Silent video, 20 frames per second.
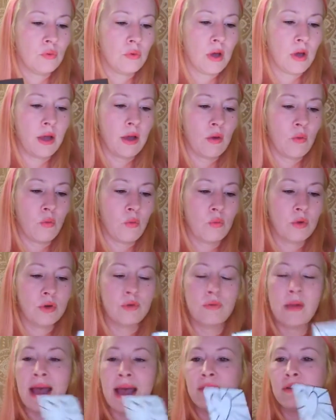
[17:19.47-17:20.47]
would
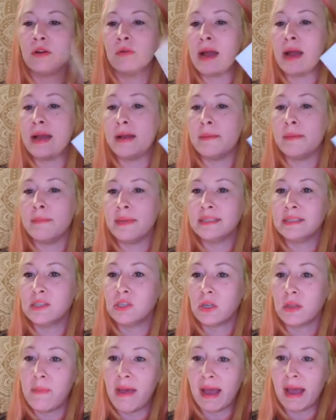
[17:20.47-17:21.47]
rather write a message on the
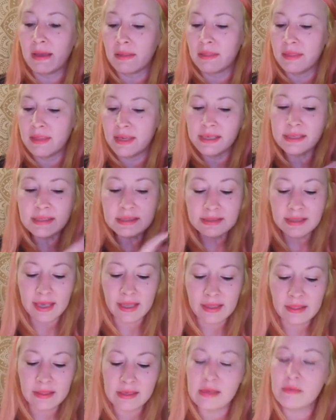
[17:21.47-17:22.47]
back of this and
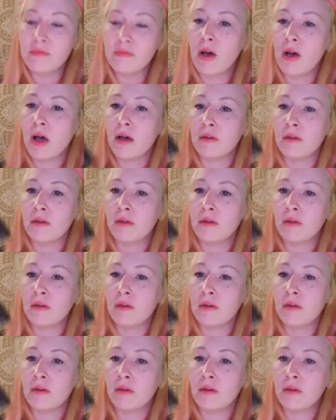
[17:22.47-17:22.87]
leave off